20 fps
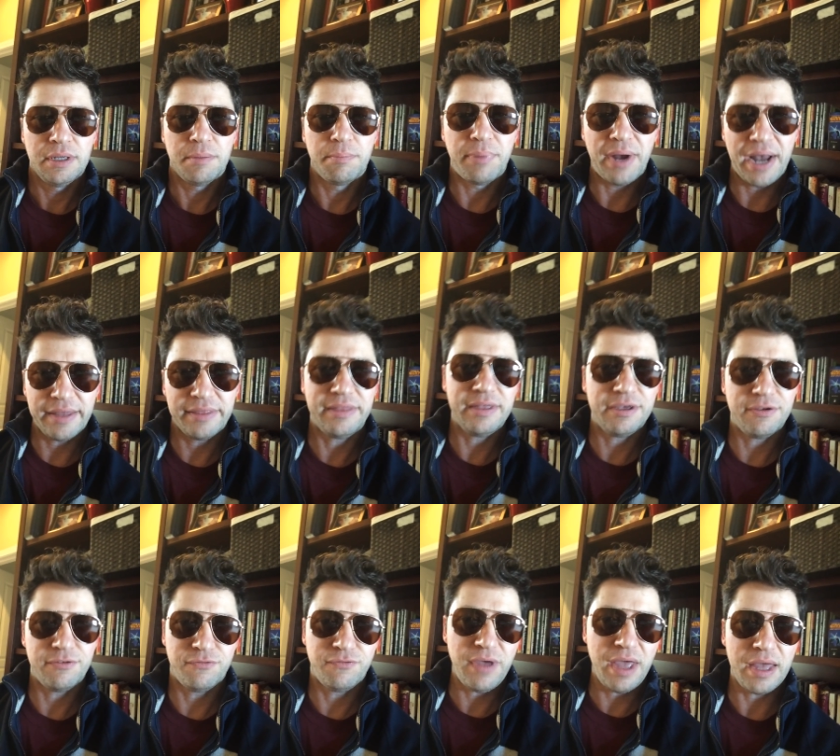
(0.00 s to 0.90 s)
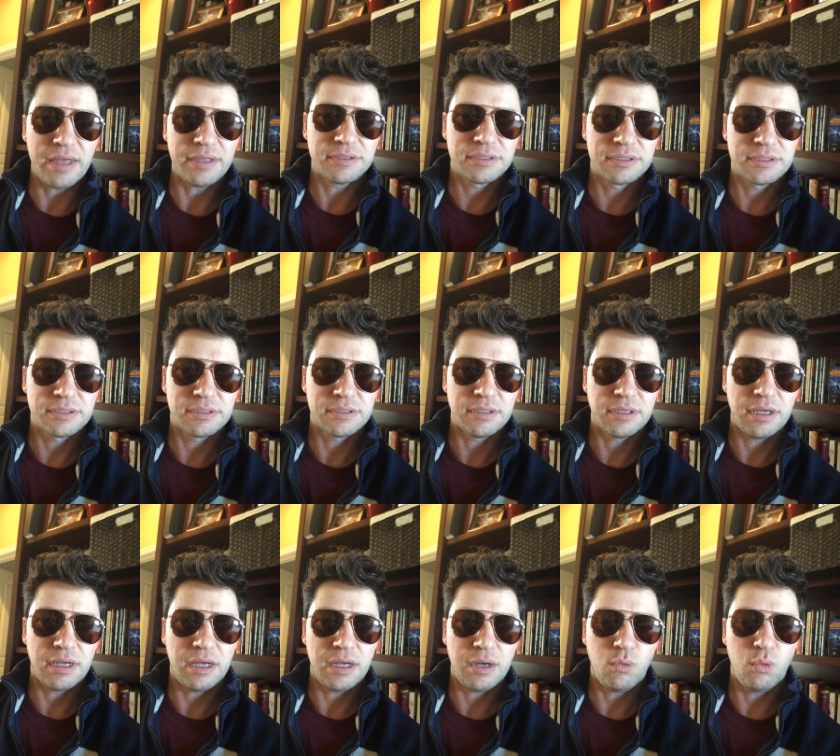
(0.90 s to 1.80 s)
by the events
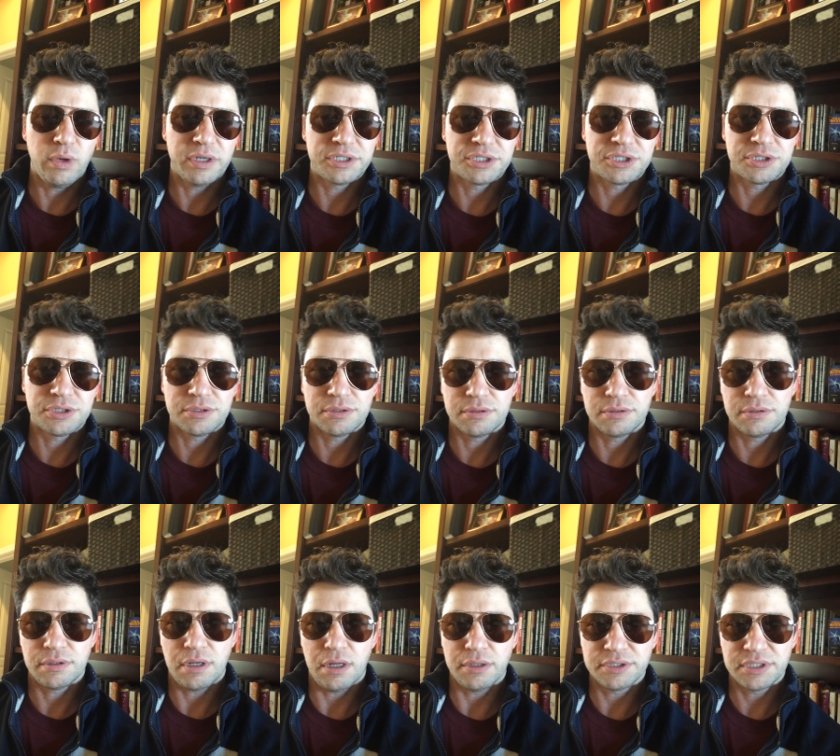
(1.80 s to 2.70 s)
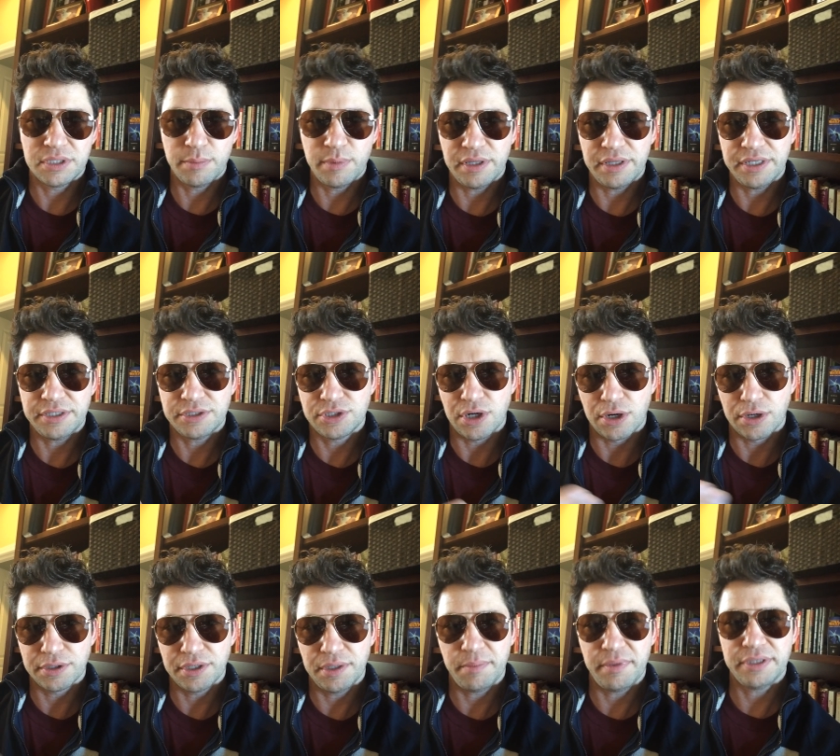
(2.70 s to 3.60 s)
which ultimately
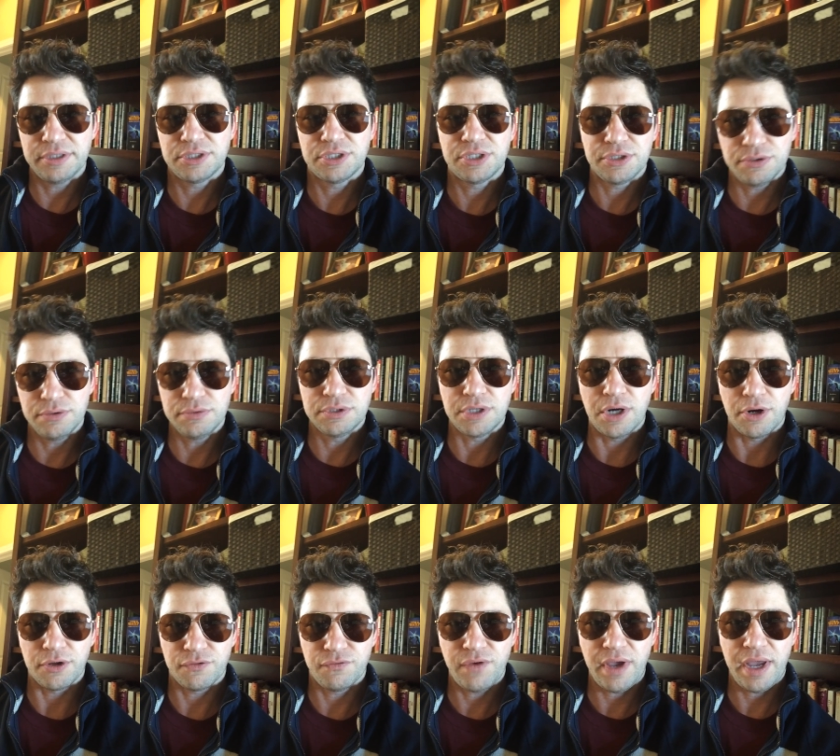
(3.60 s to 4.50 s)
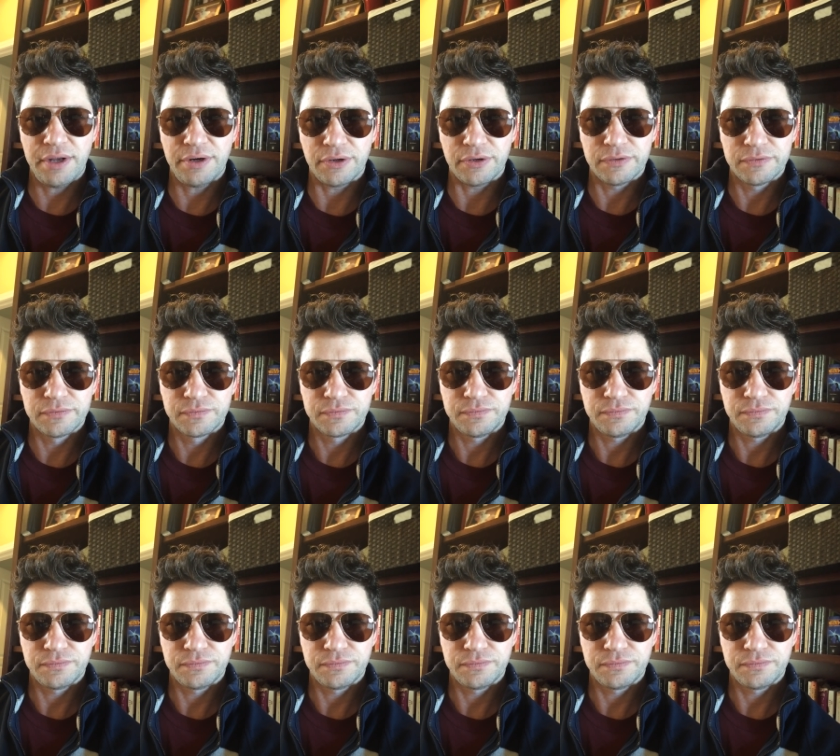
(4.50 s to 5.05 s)
turned him into Darth Vader,